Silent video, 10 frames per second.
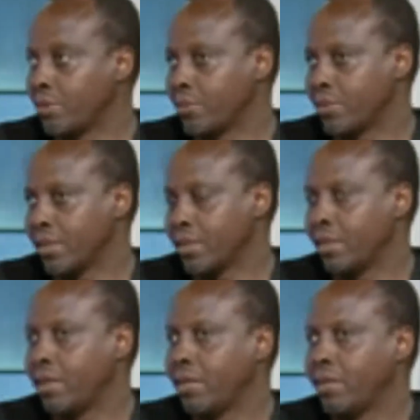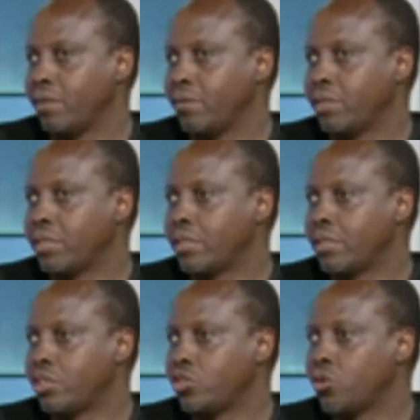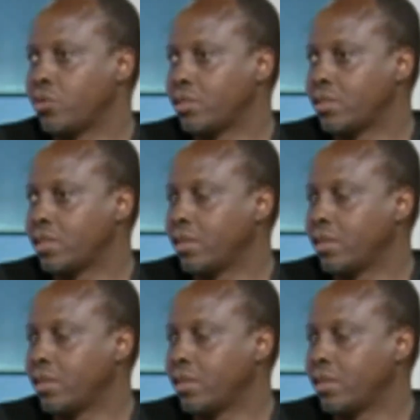NAPROSEC, which is a joint